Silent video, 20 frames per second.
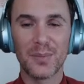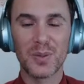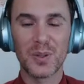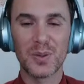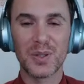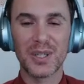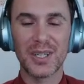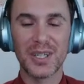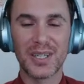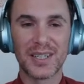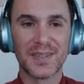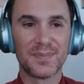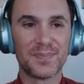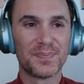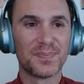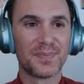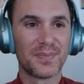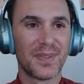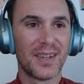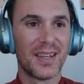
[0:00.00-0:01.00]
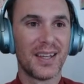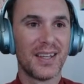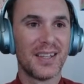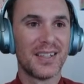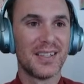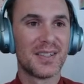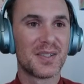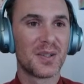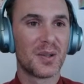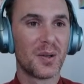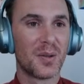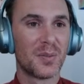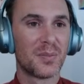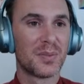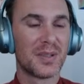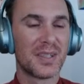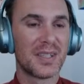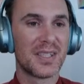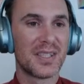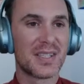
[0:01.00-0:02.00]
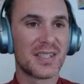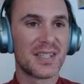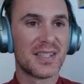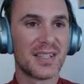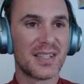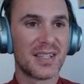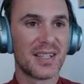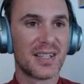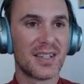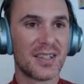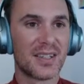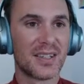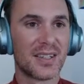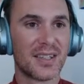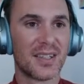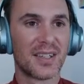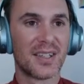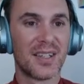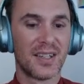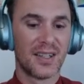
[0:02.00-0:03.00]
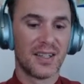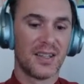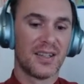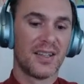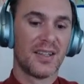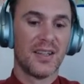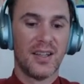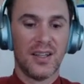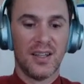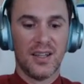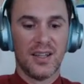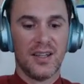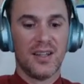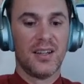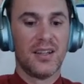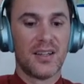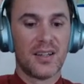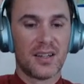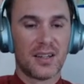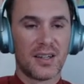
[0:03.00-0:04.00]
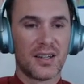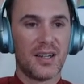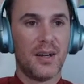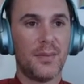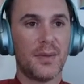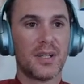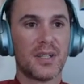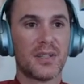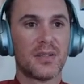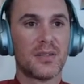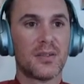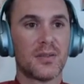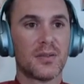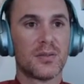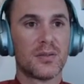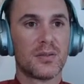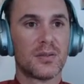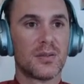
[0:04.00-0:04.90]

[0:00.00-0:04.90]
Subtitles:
you learn it. So please consider coming to